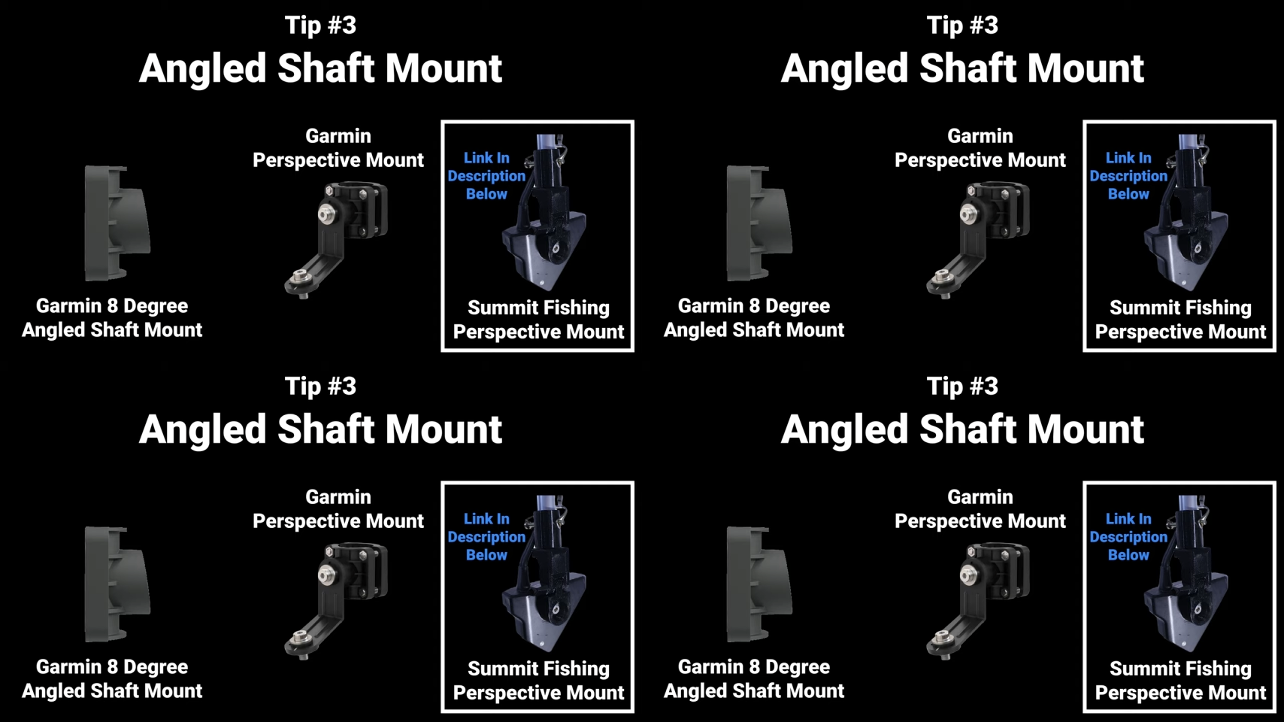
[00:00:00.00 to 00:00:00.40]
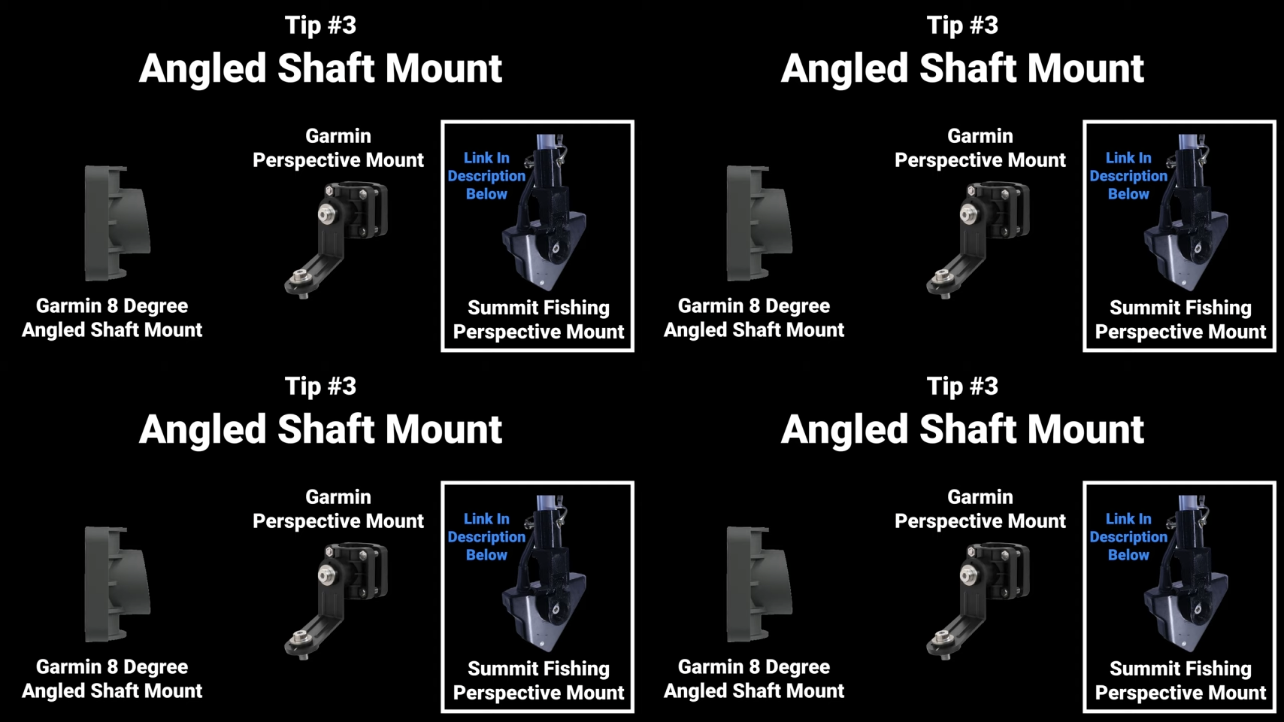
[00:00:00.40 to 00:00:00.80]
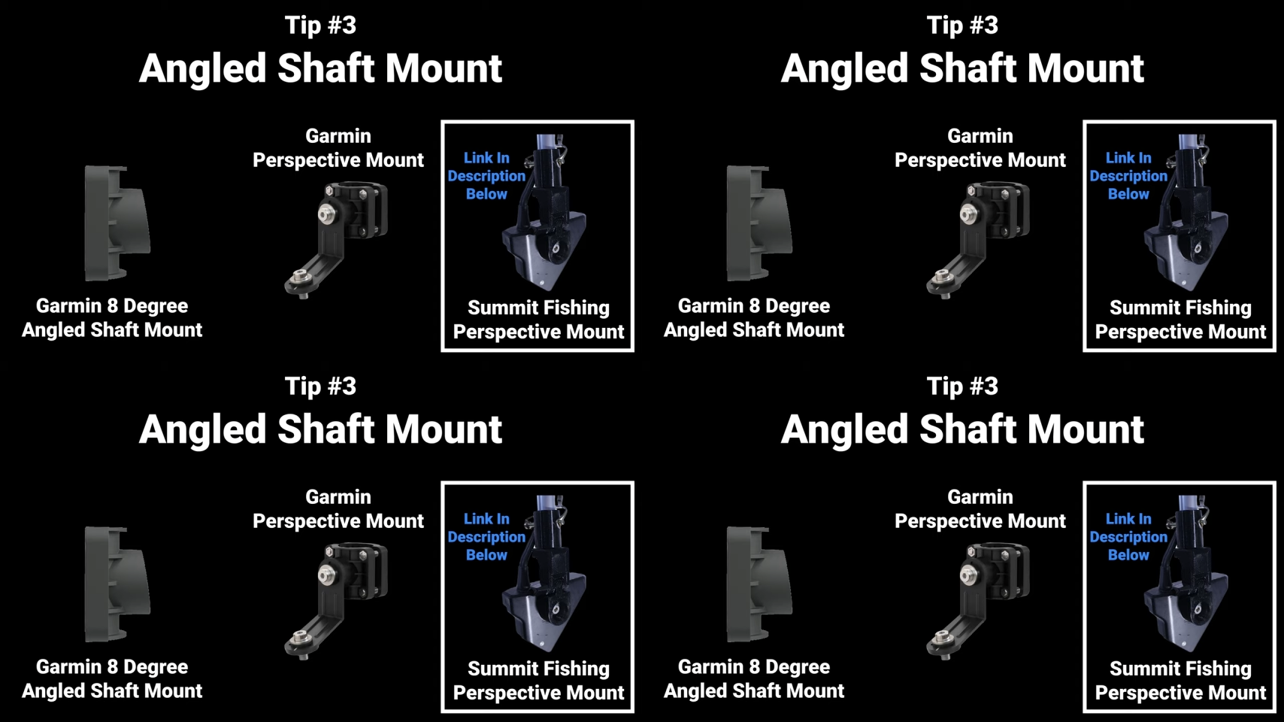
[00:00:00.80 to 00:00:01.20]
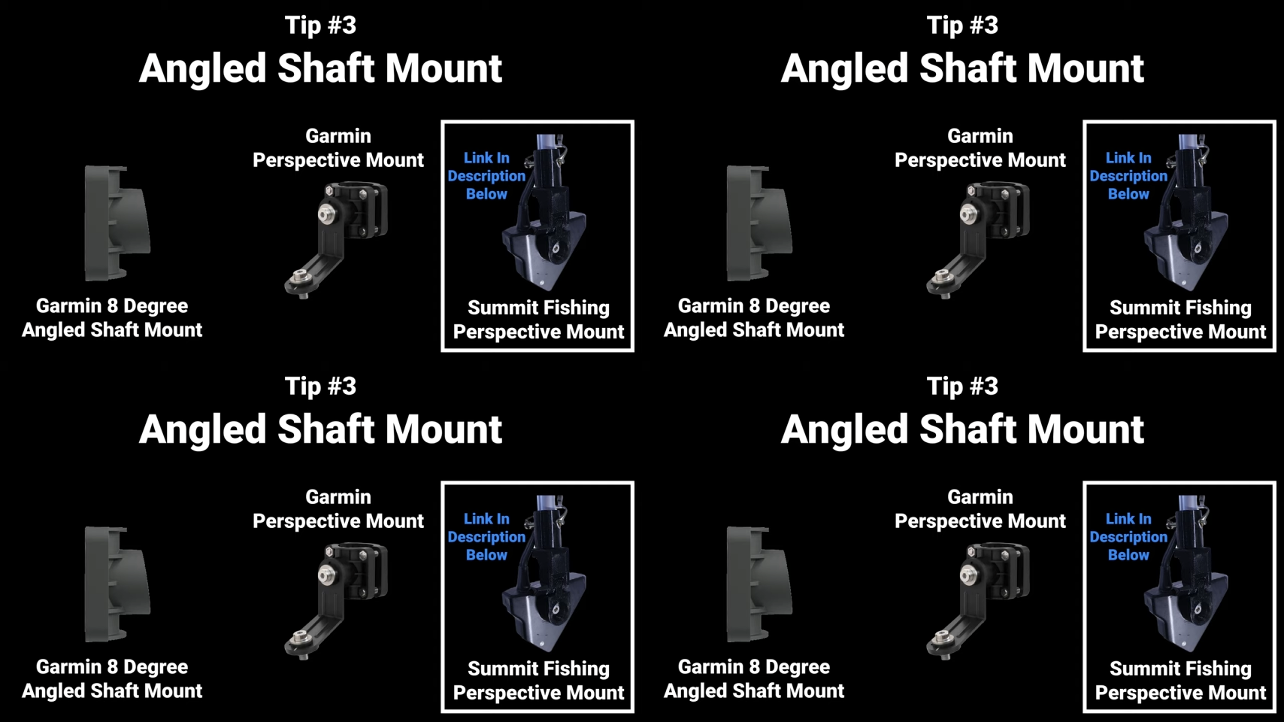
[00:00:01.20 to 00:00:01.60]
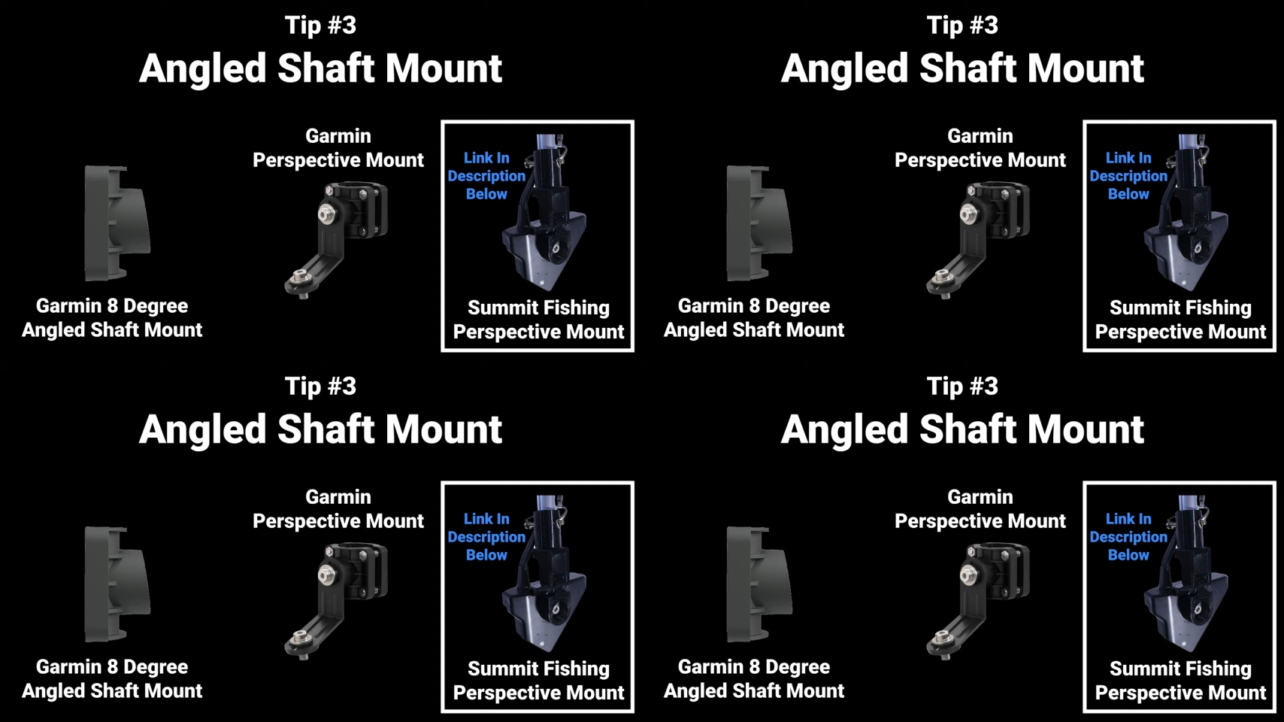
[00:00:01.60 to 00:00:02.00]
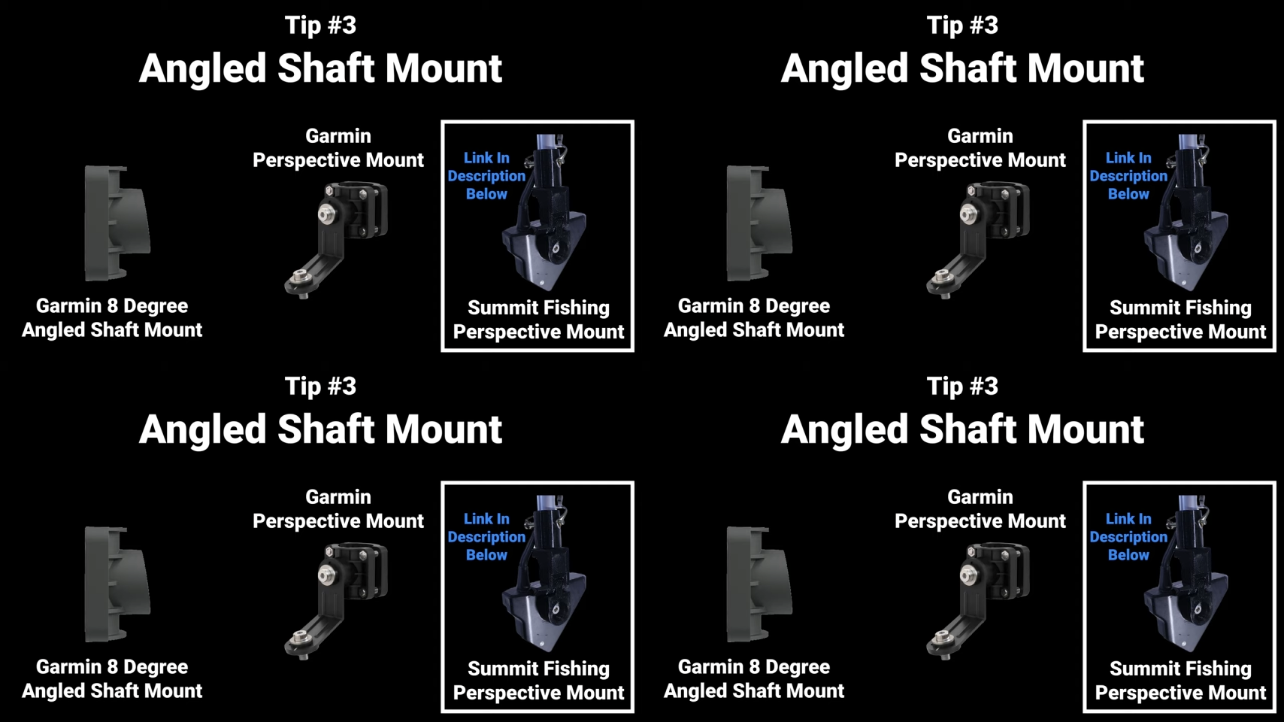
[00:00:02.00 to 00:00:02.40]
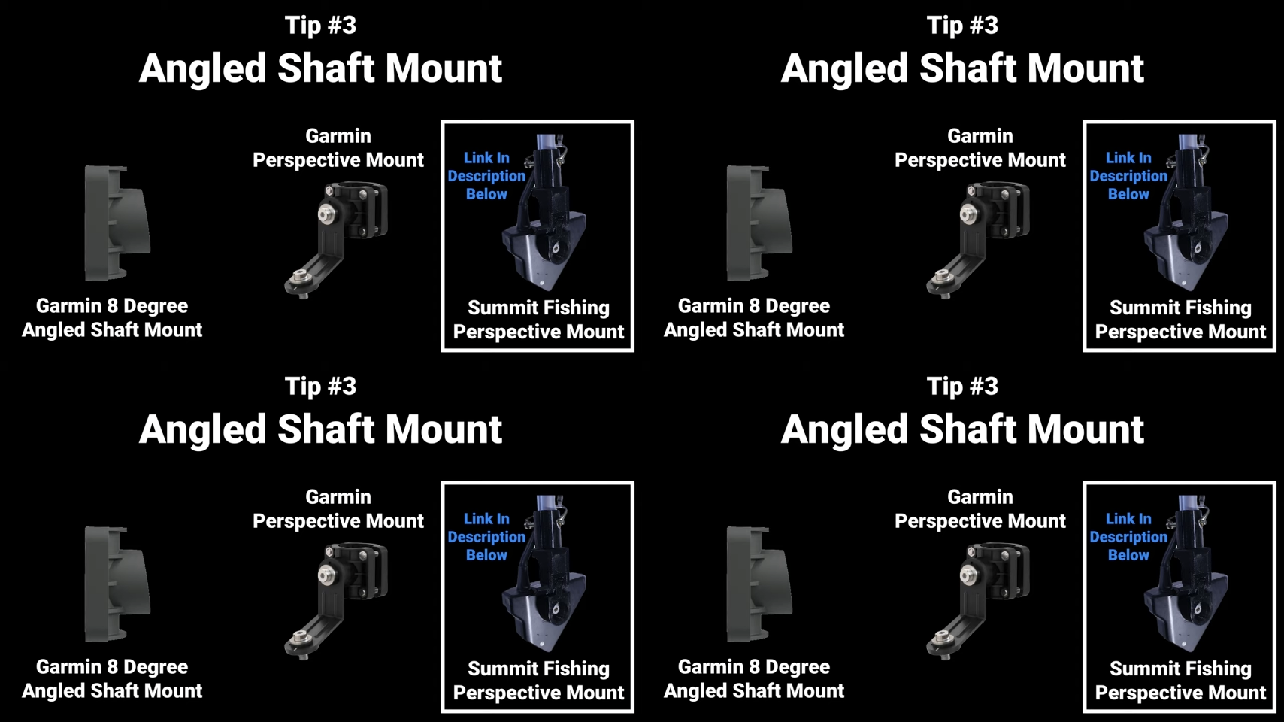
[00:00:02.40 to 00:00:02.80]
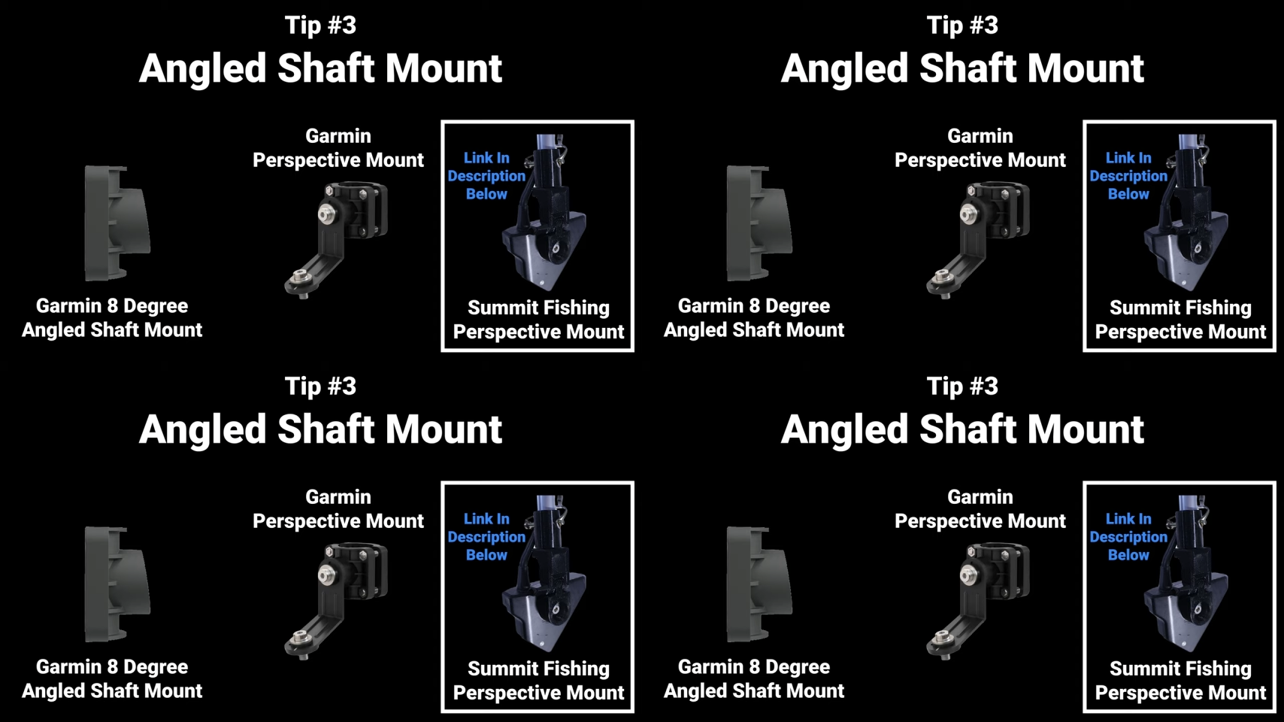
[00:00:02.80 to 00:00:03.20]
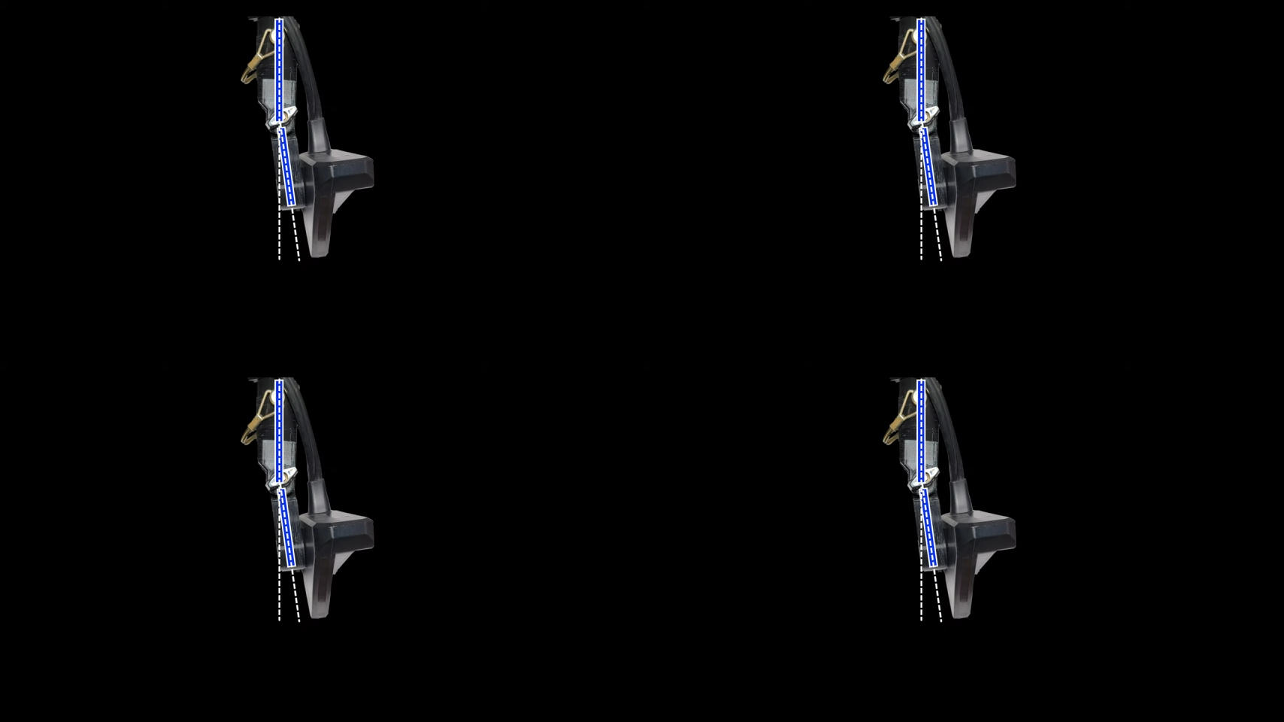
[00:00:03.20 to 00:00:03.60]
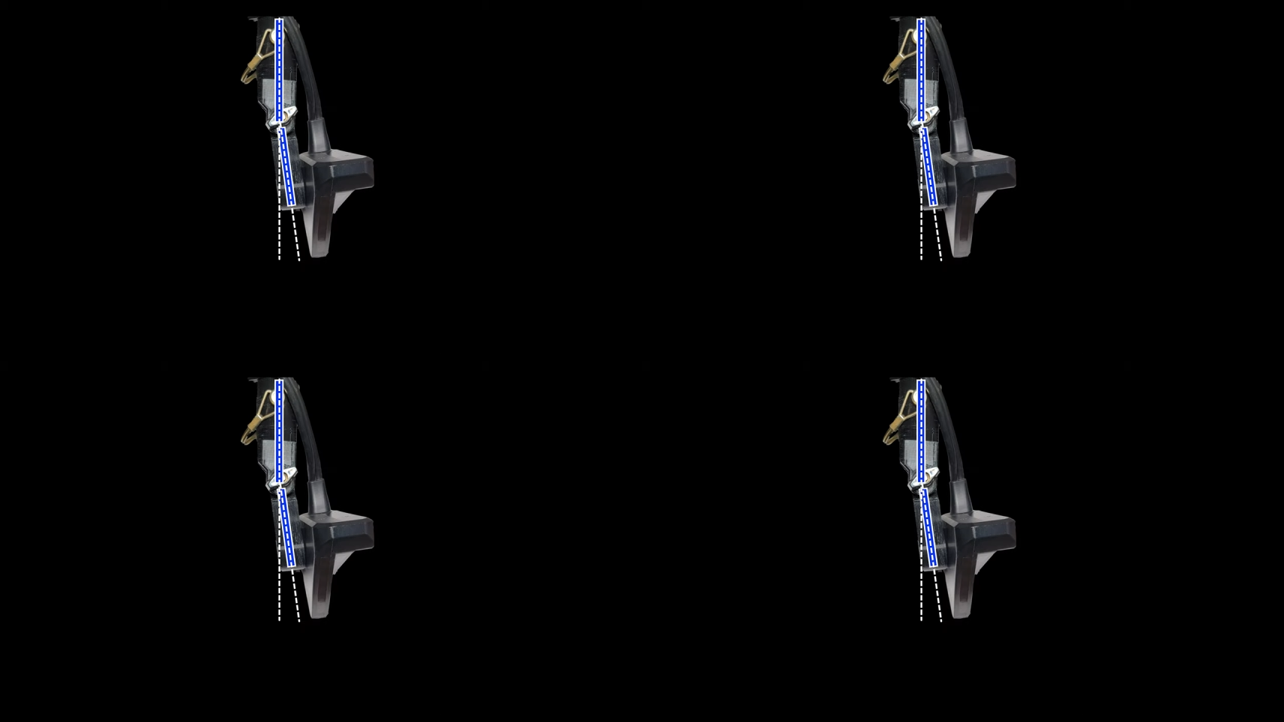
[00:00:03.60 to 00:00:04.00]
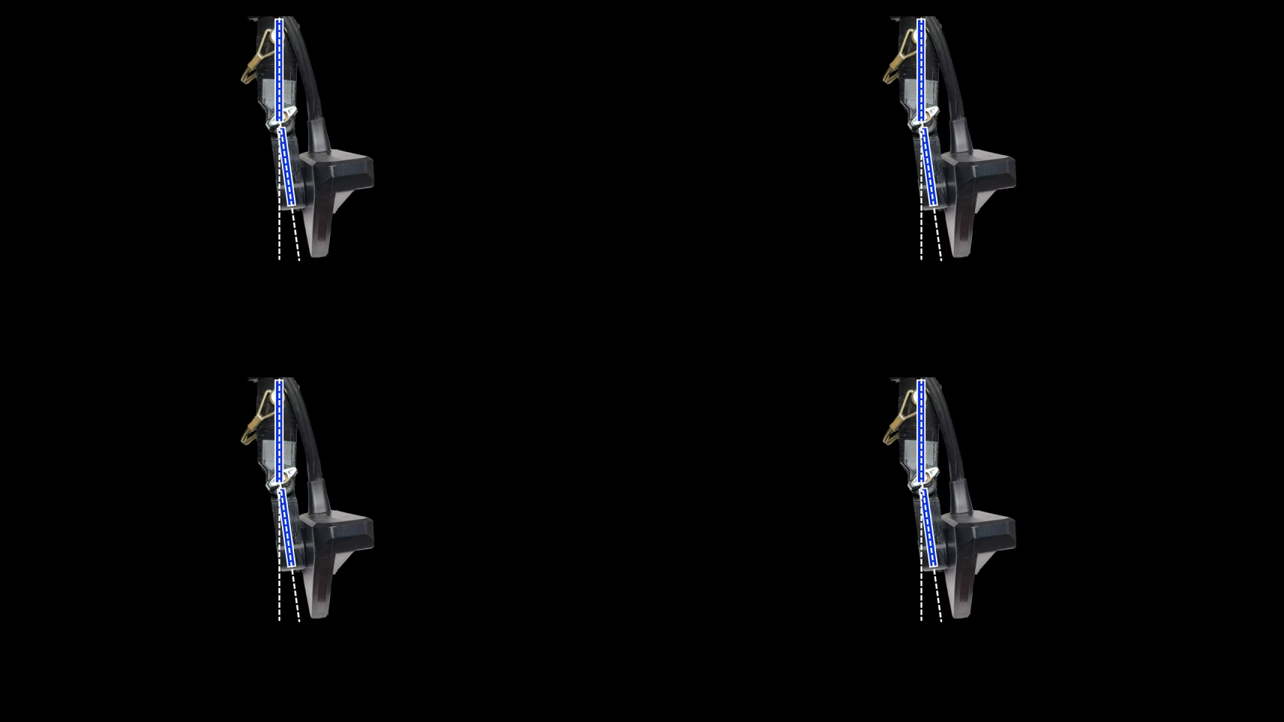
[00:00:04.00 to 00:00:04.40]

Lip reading: [unreadable: no face in view]